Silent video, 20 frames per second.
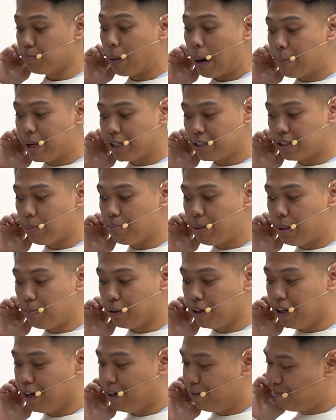might mess some
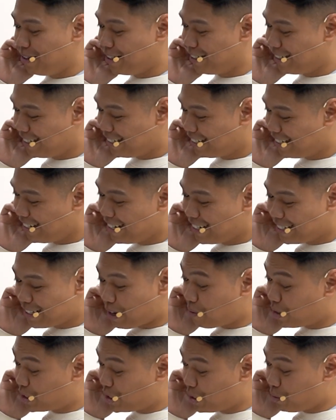people up.
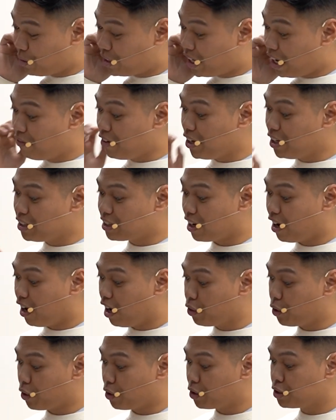Number two, giving to
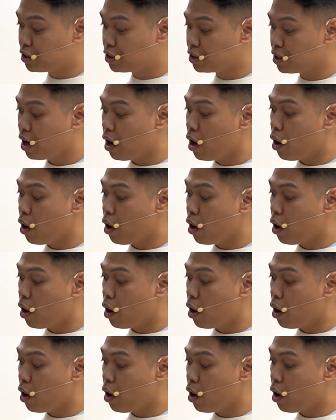others